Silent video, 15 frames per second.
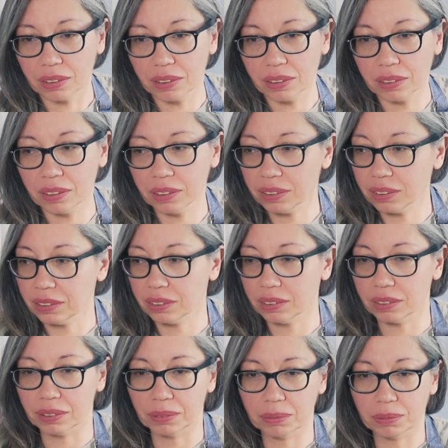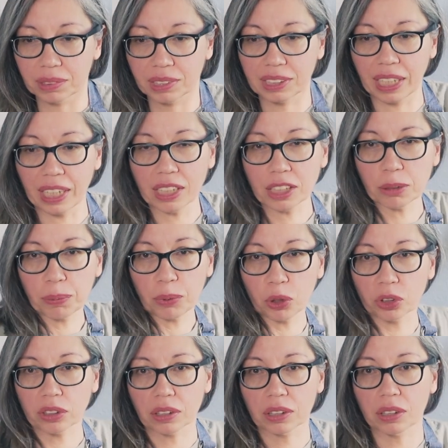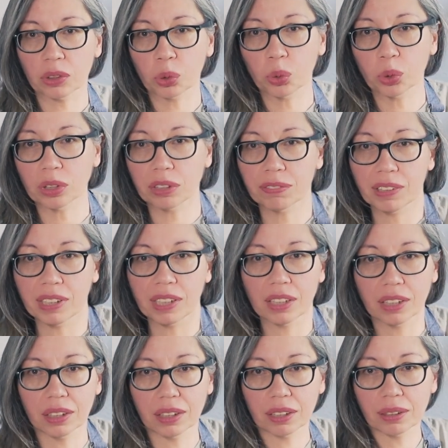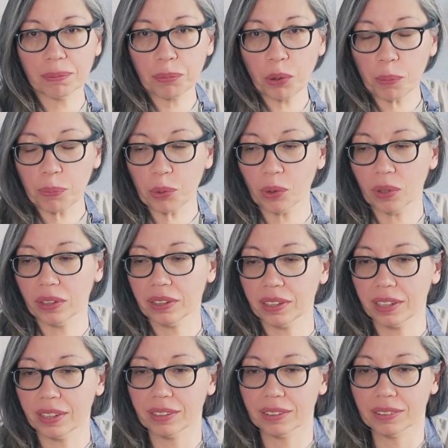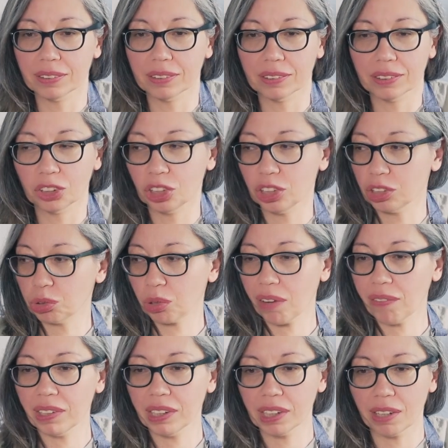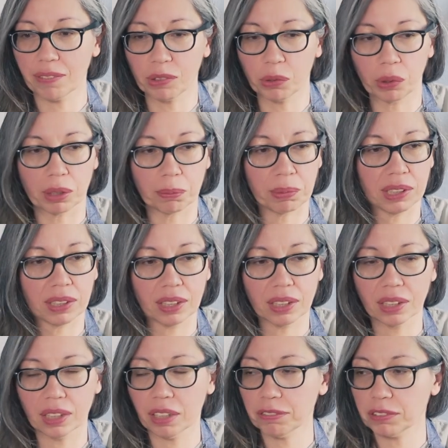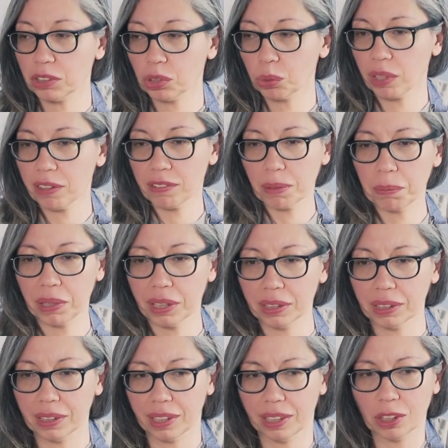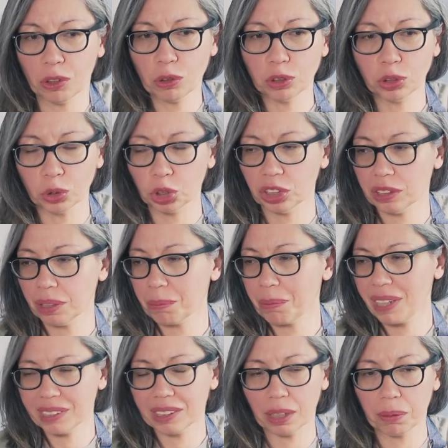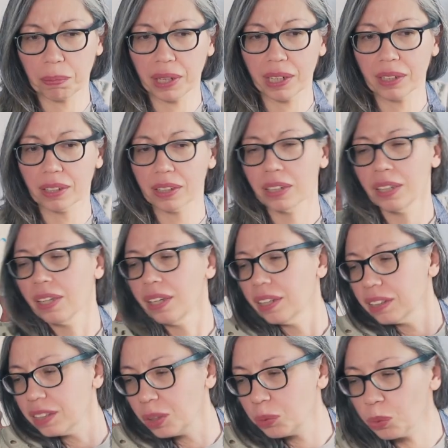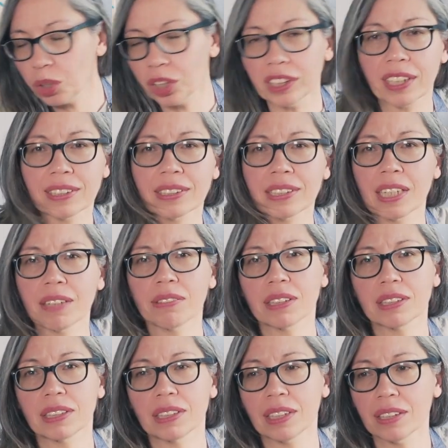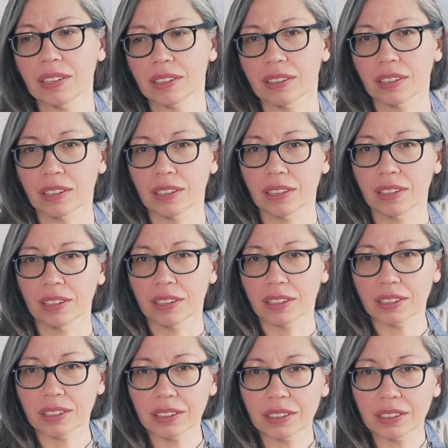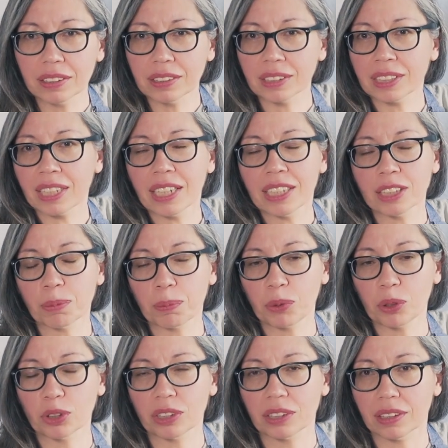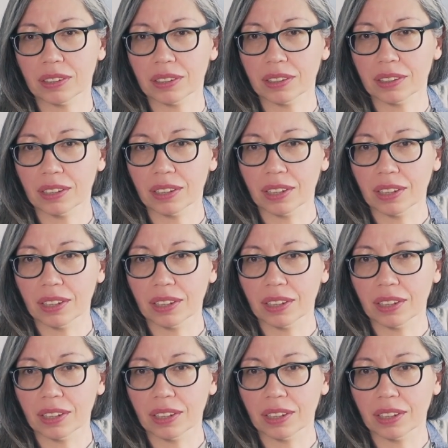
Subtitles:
the salesperson who is very popular and she's traveling everywhere, bringing gifts to everybody, and also she's a master baker. The world has never seen a salesperson,